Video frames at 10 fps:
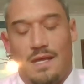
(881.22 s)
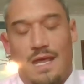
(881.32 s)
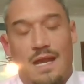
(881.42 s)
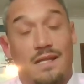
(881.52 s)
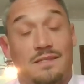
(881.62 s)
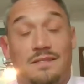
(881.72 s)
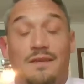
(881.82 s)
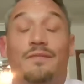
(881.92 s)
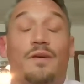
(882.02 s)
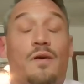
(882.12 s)
and it's
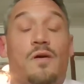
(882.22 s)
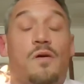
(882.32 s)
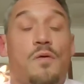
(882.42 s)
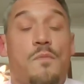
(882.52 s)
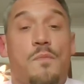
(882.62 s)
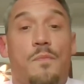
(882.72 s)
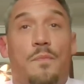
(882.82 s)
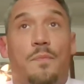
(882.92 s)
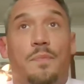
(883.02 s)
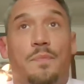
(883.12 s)
difficult
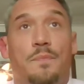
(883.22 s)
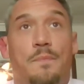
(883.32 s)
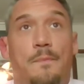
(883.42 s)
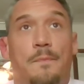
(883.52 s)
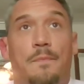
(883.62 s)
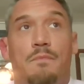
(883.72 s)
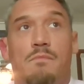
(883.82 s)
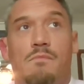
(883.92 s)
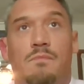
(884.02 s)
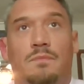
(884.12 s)

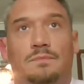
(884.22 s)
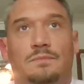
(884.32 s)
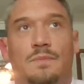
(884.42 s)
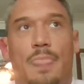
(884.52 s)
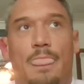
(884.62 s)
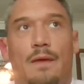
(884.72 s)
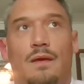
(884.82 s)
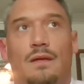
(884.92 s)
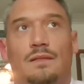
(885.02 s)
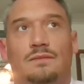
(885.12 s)

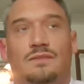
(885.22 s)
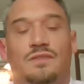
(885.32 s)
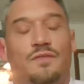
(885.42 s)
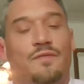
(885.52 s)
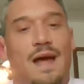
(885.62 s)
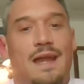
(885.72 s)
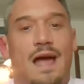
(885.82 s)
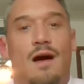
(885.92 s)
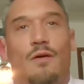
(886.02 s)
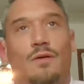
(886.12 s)
to find
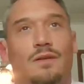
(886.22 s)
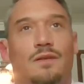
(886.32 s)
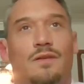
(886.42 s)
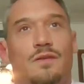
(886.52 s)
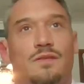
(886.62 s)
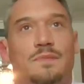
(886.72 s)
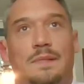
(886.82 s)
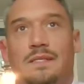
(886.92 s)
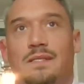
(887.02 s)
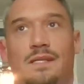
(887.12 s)
out,
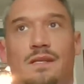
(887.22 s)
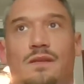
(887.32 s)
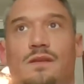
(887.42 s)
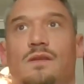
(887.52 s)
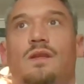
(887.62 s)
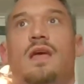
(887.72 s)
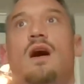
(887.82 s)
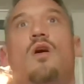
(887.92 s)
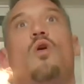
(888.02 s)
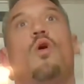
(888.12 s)
especially
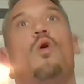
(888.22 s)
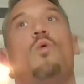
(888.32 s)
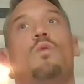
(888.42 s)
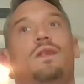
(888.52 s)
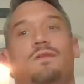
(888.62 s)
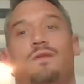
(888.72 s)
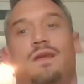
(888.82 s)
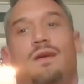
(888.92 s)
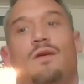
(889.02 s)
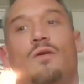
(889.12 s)
when you
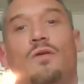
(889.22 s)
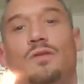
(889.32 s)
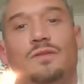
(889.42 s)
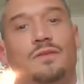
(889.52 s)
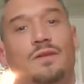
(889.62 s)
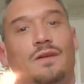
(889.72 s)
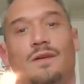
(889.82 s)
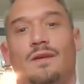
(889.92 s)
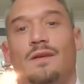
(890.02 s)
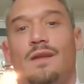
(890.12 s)
get
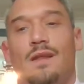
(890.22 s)
older, and